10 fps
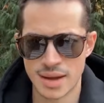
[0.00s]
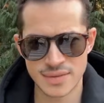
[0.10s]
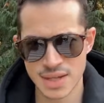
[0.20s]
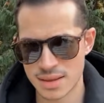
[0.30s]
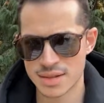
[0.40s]
I've
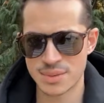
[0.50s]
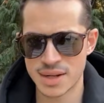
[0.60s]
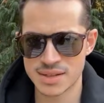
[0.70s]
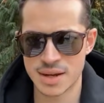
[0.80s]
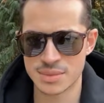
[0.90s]
said this
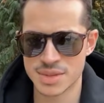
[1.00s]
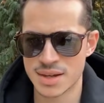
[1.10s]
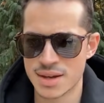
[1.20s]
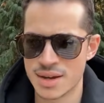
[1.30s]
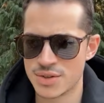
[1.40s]
many times.
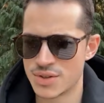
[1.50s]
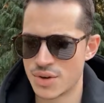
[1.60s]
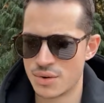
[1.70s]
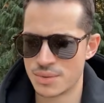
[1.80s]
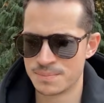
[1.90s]

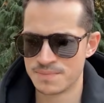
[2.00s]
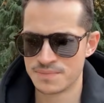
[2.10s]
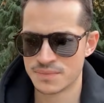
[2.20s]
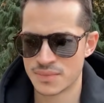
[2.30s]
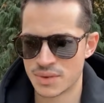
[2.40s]
So
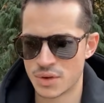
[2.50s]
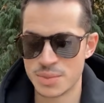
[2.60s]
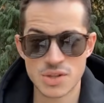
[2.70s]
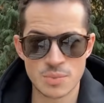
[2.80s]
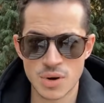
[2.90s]
don't
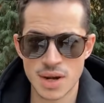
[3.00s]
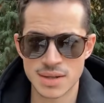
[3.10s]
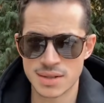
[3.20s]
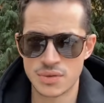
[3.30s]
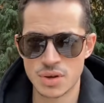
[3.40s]
be
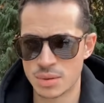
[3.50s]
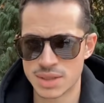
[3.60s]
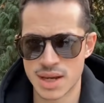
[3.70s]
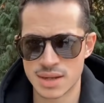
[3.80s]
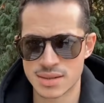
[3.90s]
surprised if you double
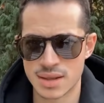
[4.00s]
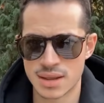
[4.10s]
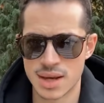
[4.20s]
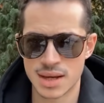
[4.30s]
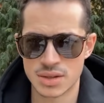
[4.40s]
text
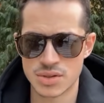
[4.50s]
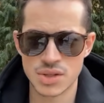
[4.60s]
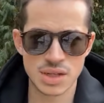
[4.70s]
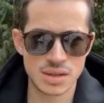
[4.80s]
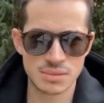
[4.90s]
that
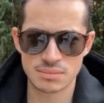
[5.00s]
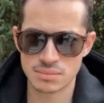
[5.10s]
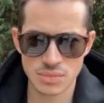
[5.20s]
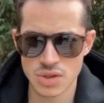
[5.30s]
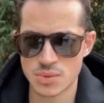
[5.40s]
she
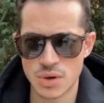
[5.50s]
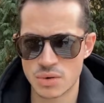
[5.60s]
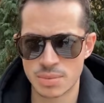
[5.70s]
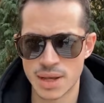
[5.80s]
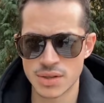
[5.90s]
doesn't want to
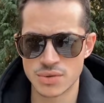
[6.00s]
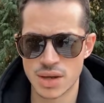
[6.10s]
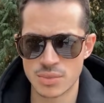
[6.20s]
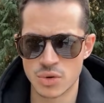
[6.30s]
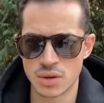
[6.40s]
reply to you
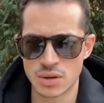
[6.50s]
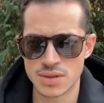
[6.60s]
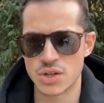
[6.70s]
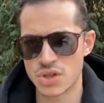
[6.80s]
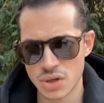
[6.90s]
anymore,
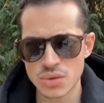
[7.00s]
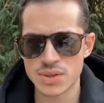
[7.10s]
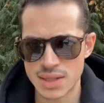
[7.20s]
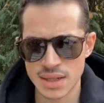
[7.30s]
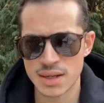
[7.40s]
because it
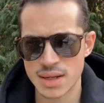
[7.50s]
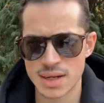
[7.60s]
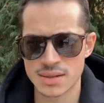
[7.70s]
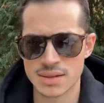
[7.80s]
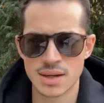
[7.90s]
shows
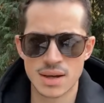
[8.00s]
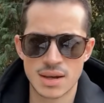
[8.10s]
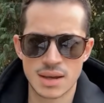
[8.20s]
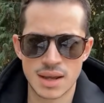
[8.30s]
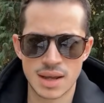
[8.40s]
neediness
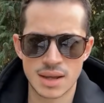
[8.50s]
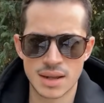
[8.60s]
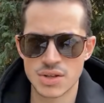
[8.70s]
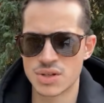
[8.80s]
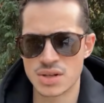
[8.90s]
and
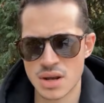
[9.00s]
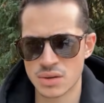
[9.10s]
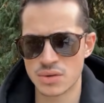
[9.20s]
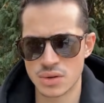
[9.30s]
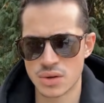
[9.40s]
it's just not
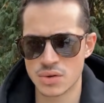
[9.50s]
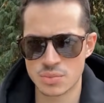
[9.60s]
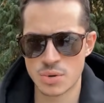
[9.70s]
a good